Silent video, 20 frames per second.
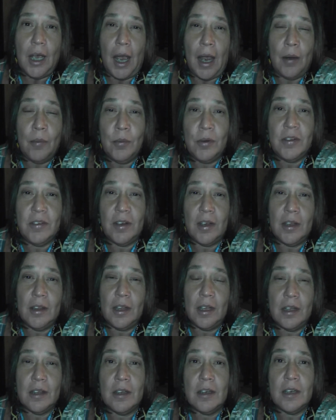I would say,
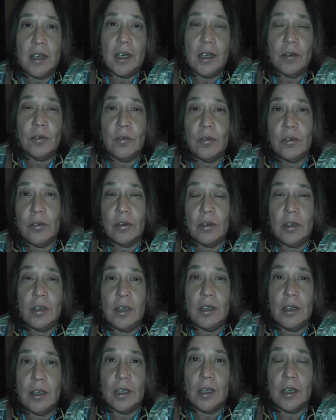let the natives
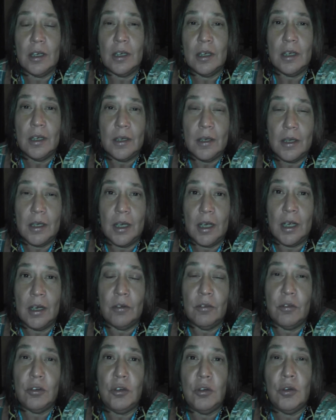lead, and
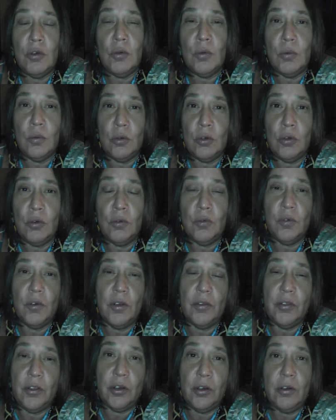you
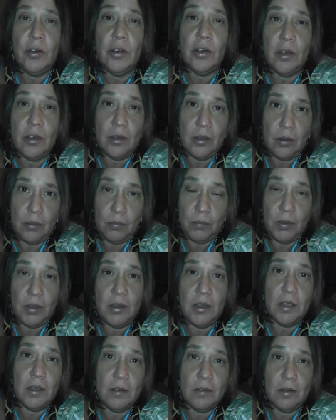they're going to be
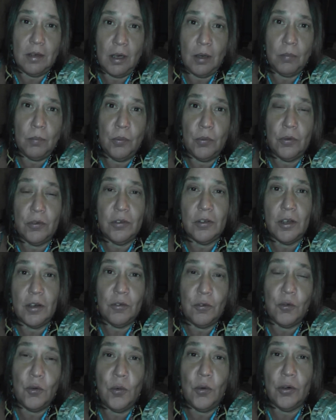the example set
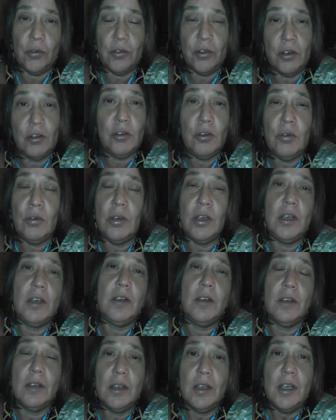forth, and you need
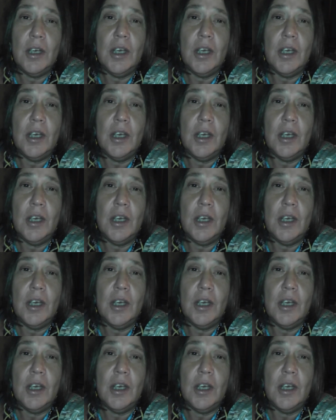to,